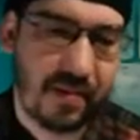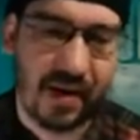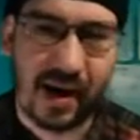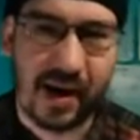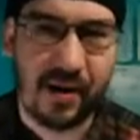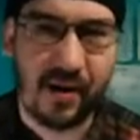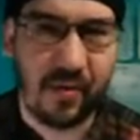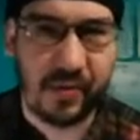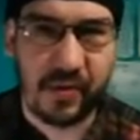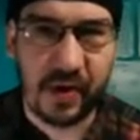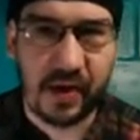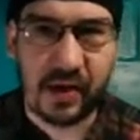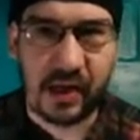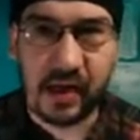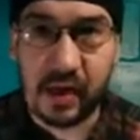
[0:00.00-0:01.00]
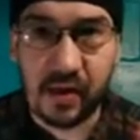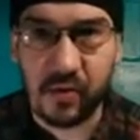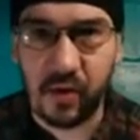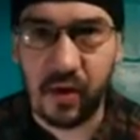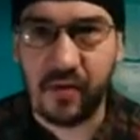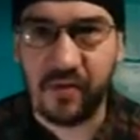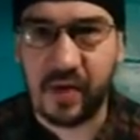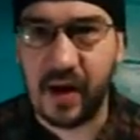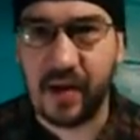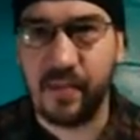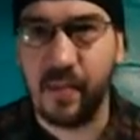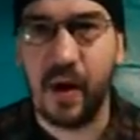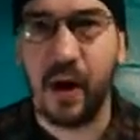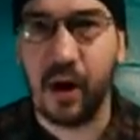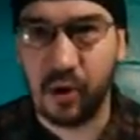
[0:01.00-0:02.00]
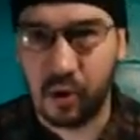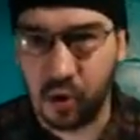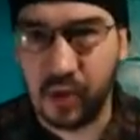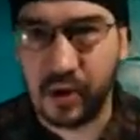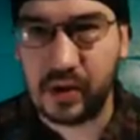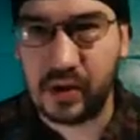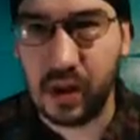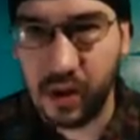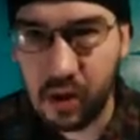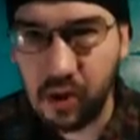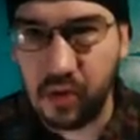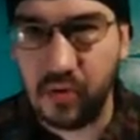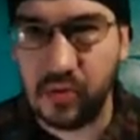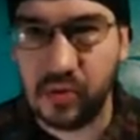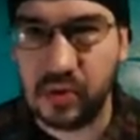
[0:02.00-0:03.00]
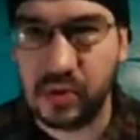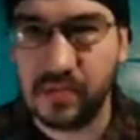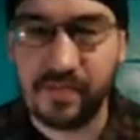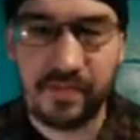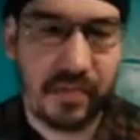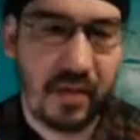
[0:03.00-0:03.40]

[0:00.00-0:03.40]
I don't think either of them are going to lose.